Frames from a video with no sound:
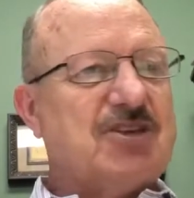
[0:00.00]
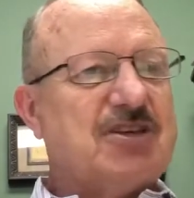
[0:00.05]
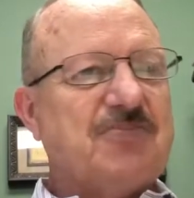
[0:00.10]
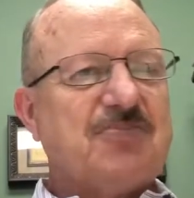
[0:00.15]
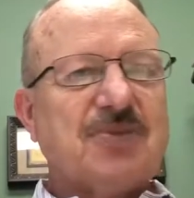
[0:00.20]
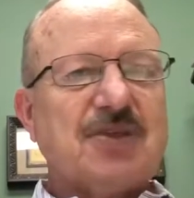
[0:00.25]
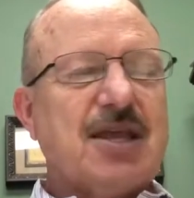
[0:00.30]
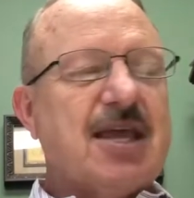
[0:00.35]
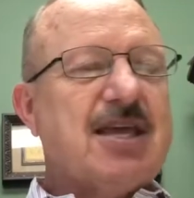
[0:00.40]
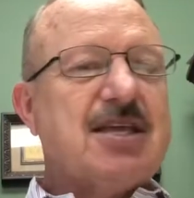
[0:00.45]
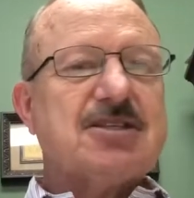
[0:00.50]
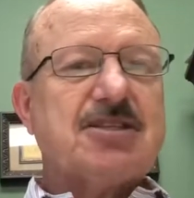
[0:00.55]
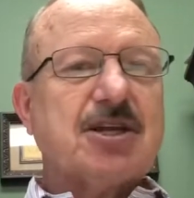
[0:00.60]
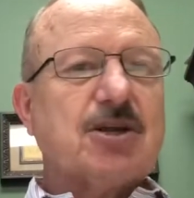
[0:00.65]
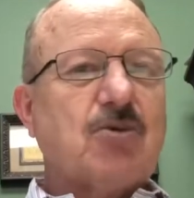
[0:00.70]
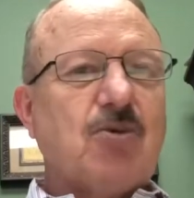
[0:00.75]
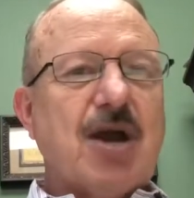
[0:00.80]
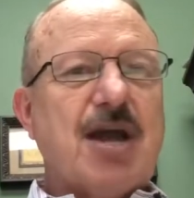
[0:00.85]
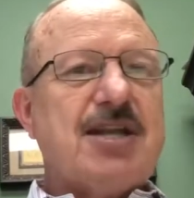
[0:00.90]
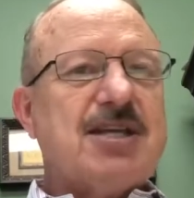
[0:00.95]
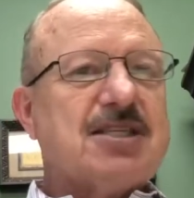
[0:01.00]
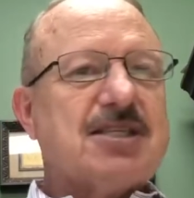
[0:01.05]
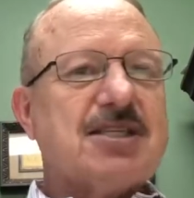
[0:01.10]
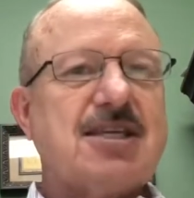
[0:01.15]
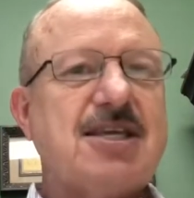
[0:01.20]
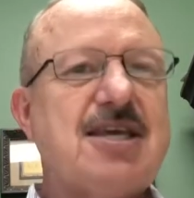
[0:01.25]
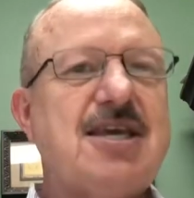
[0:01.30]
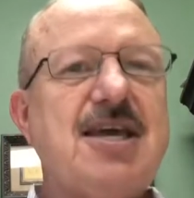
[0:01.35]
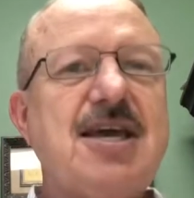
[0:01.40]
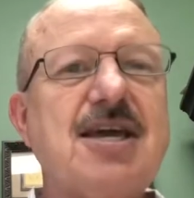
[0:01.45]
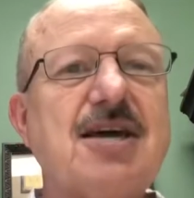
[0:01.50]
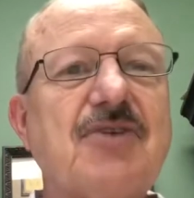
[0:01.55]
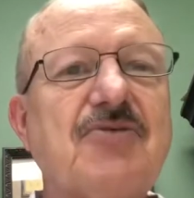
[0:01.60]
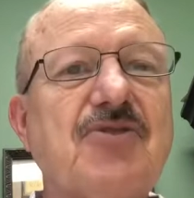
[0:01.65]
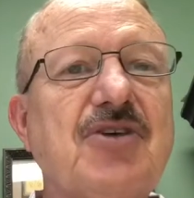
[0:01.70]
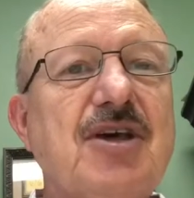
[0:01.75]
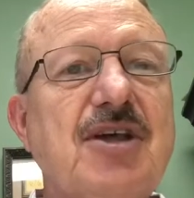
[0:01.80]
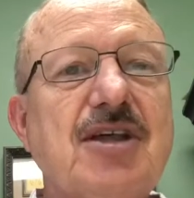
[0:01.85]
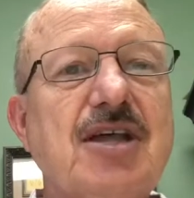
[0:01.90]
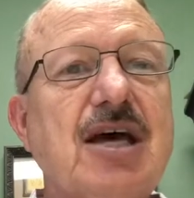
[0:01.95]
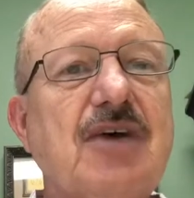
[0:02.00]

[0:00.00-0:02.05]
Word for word: He, he is the greatest king of,